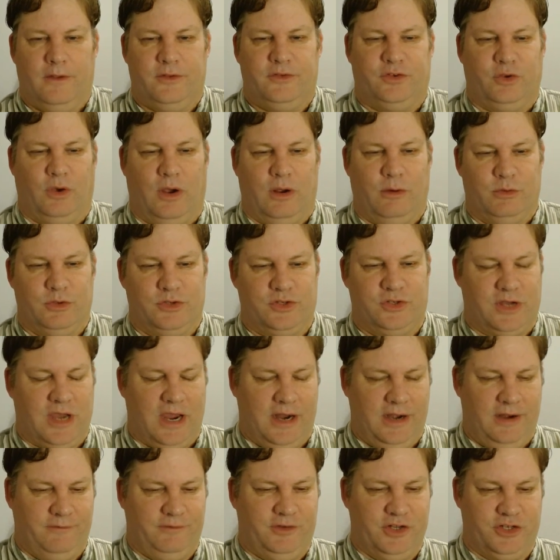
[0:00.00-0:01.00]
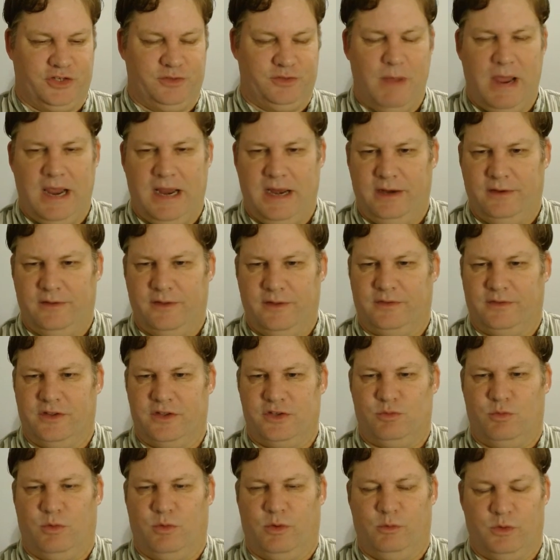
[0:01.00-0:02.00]
So I was kind of dismayed that
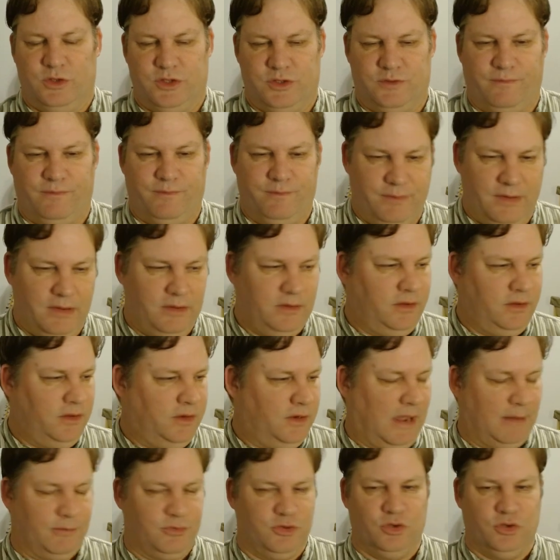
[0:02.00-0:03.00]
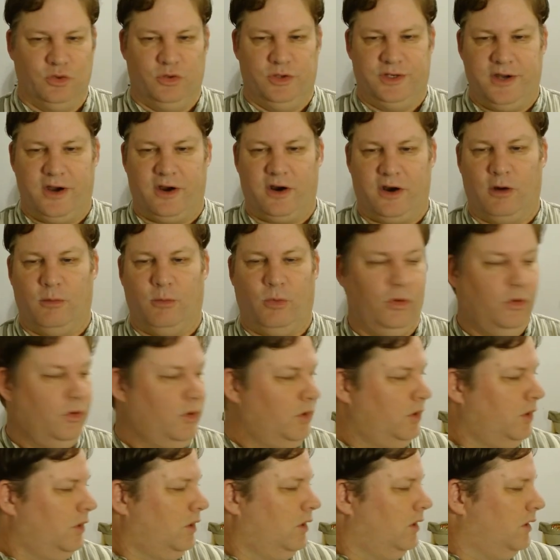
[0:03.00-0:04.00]
this one was absolutely
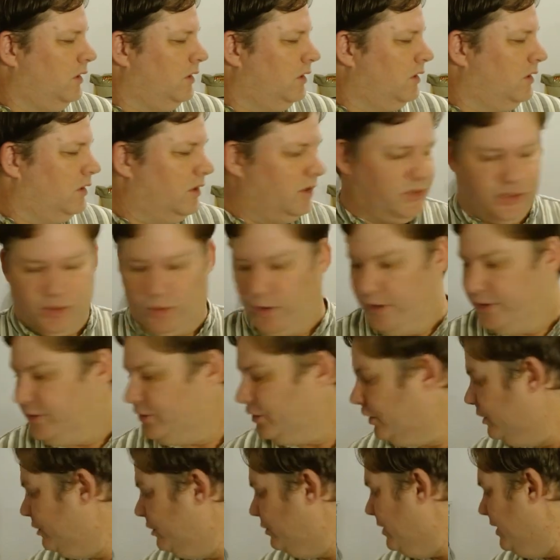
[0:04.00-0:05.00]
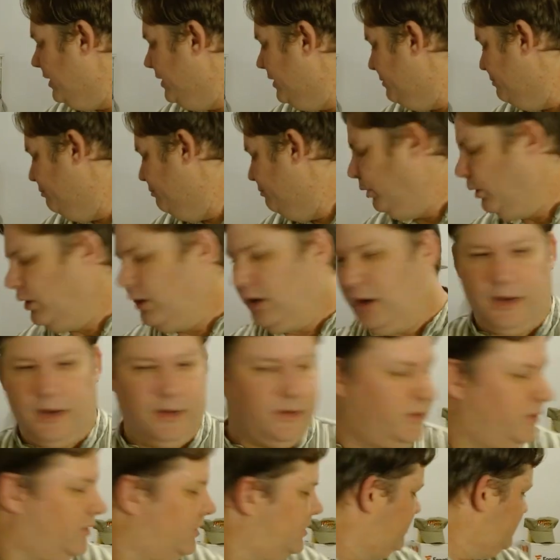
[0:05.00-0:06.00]
terrible. And so I turned around and
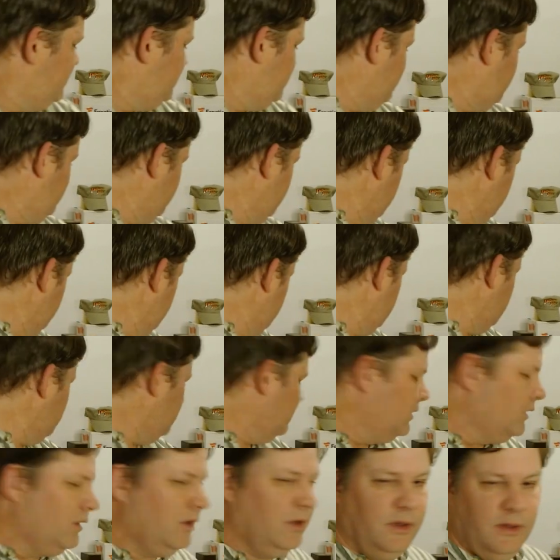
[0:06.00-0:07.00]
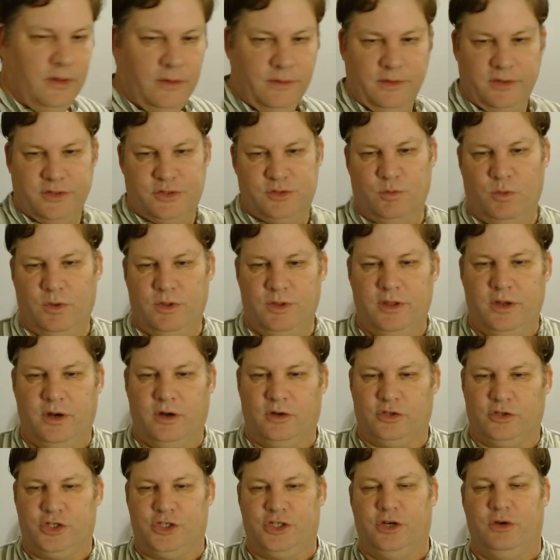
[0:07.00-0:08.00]
bought this one that
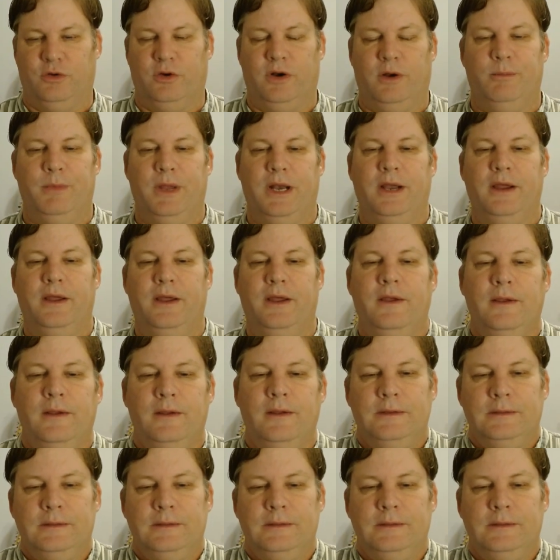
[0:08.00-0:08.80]
I'll show in a minute.